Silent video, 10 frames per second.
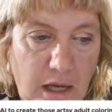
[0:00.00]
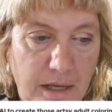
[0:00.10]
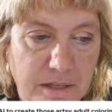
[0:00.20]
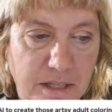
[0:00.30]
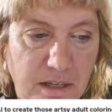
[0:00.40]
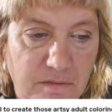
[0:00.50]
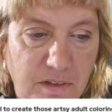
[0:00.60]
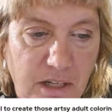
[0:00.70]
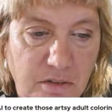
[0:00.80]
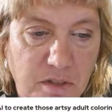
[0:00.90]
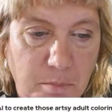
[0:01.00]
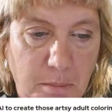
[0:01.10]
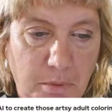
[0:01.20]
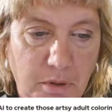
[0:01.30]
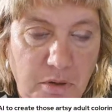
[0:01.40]
I see videos of
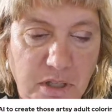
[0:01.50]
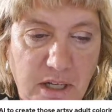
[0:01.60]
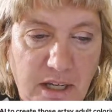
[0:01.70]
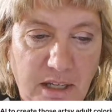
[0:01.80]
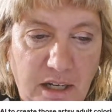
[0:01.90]
people using A